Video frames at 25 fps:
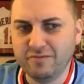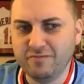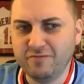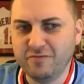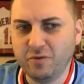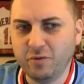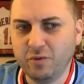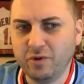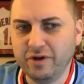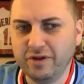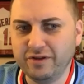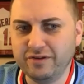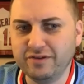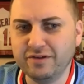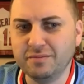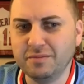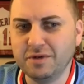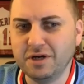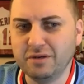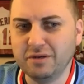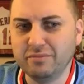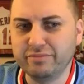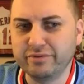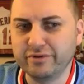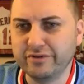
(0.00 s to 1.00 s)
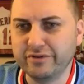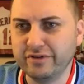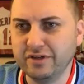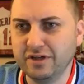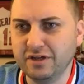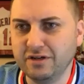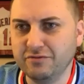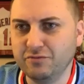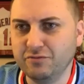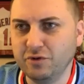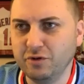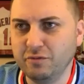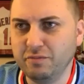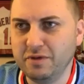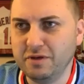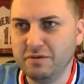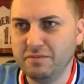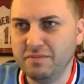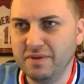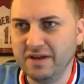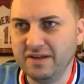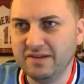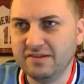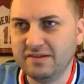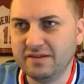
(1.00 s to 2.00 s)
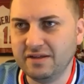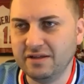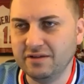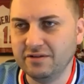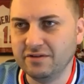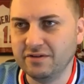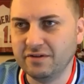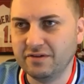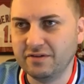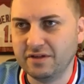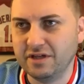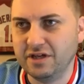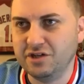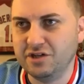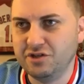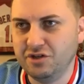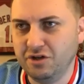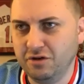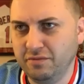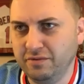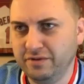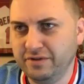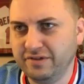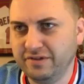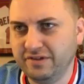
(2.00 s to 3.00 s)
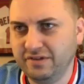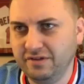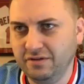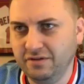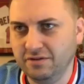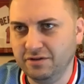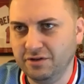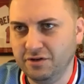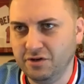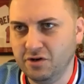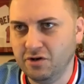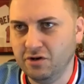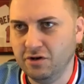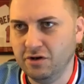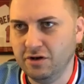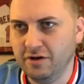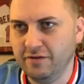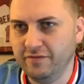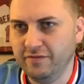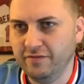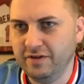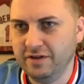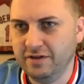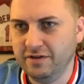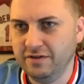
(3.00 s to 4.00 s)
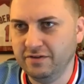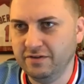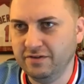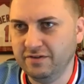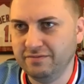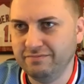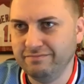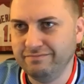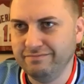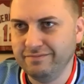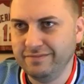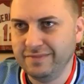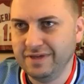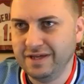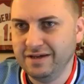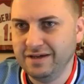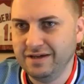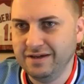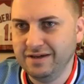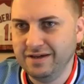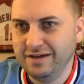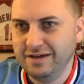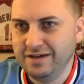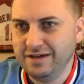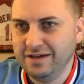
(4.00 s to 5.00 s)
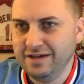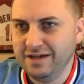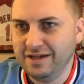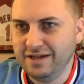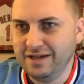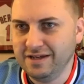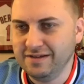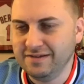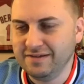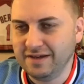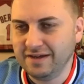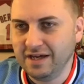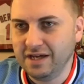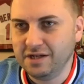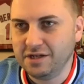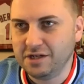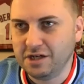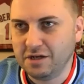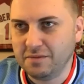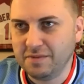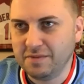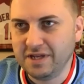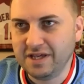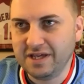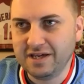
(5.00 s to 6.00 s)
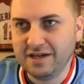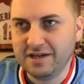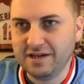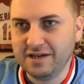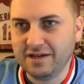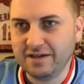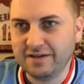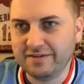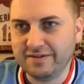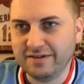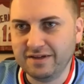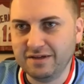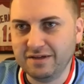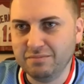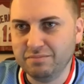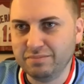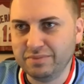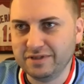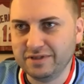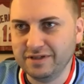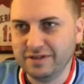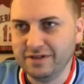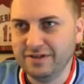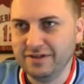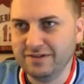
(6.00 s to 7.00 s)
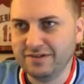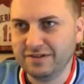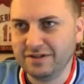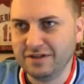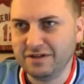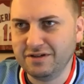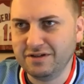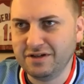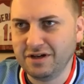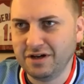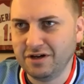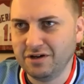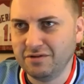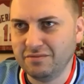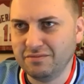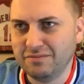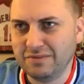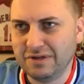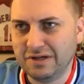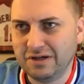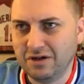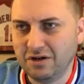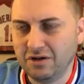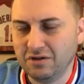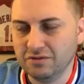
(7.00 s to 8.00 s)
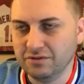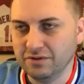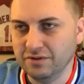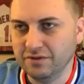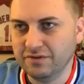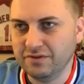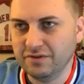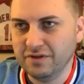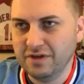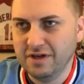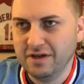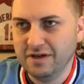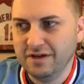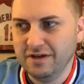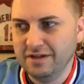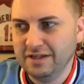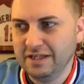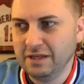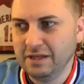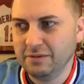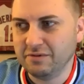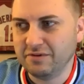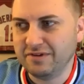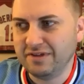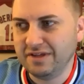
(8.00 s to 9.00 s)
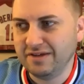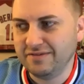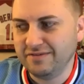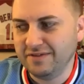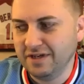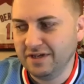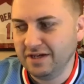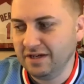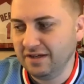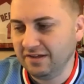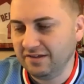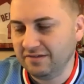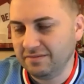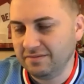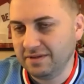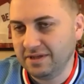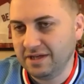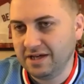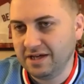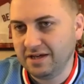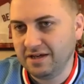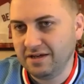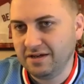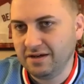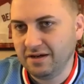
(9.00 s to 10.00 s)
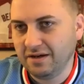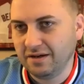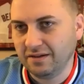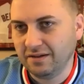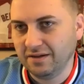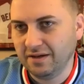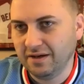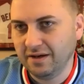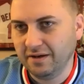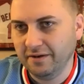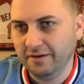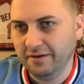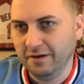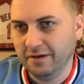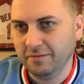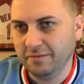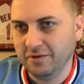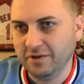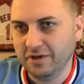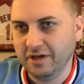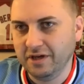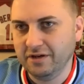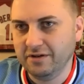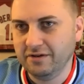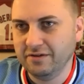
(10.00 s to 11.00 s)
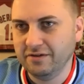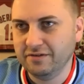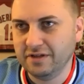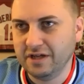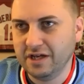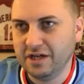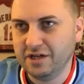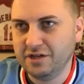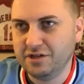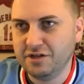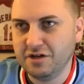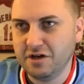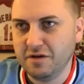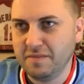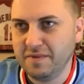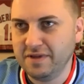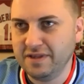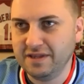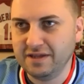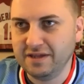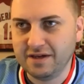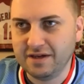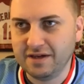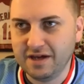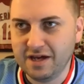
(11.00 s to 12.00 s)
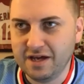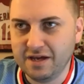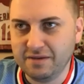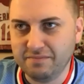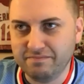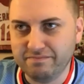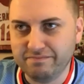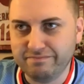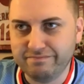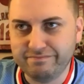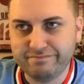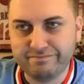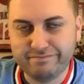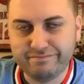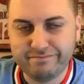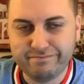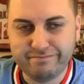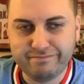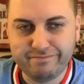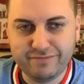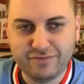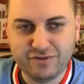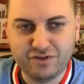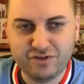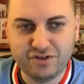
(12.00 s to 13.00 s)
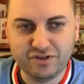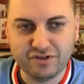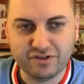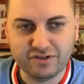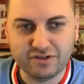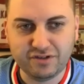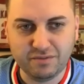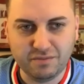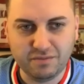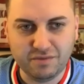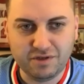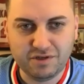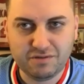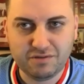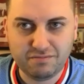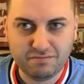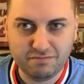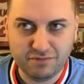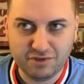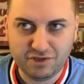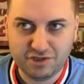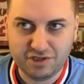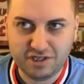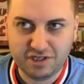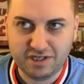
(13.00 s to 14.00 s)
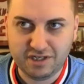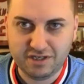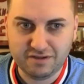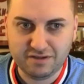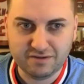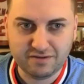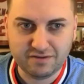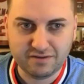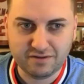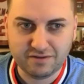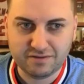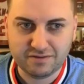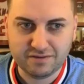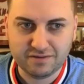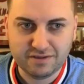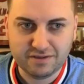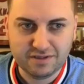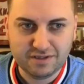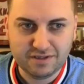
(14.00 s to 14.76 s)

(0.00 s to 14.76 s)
40 some odd percent of would-be base stealers last year, which is still unheard of at his age. How many innings he plays, and he cut almost. They were 7 innings, but yeah, he cut a lot of double headers last year. I mean, the guy is just a machine. So